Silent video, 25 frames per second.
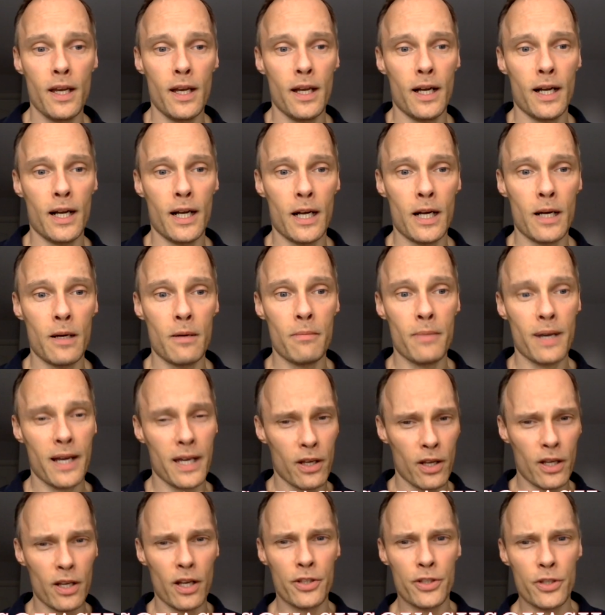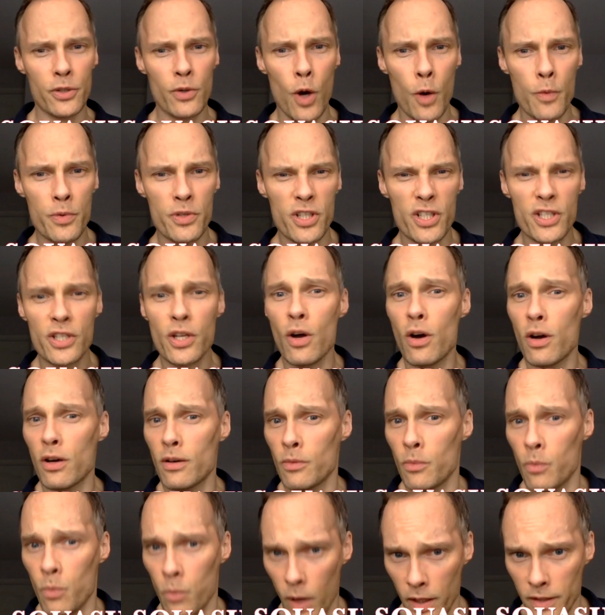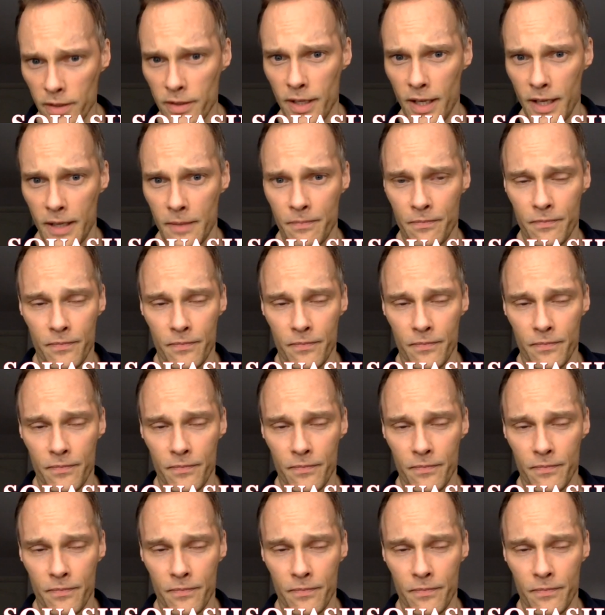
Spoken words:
And I do hope to start one day.